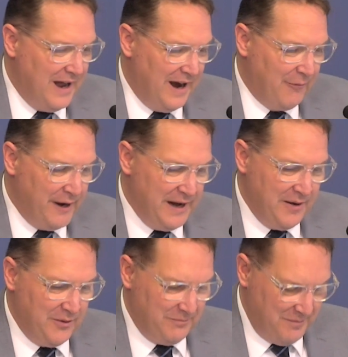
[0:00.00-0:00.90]

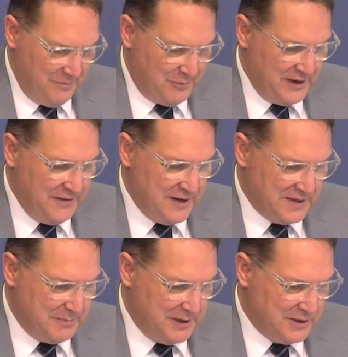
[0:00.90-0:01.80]
reading
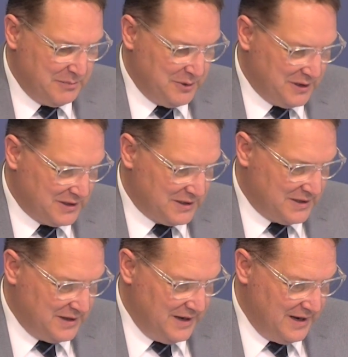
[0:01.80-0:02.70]
previous budget
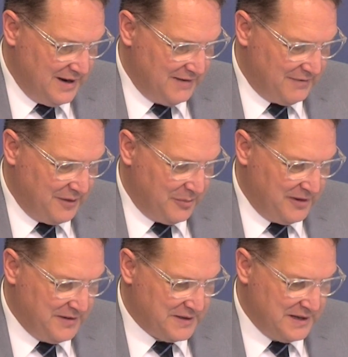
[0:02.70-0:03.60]
books from the
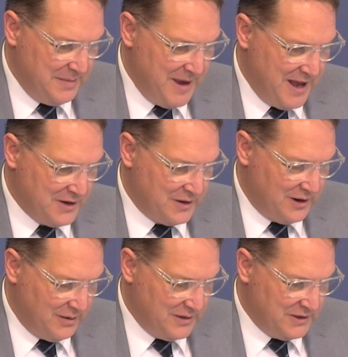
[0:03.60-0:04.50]
previous city manager,
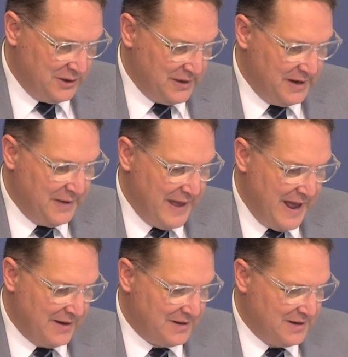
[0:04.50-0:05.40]
always noting
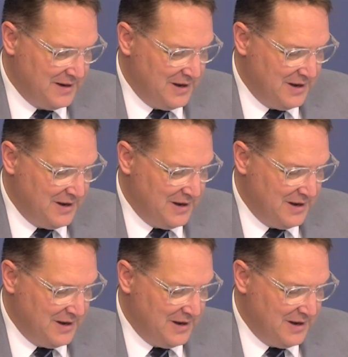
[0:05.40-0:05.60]
that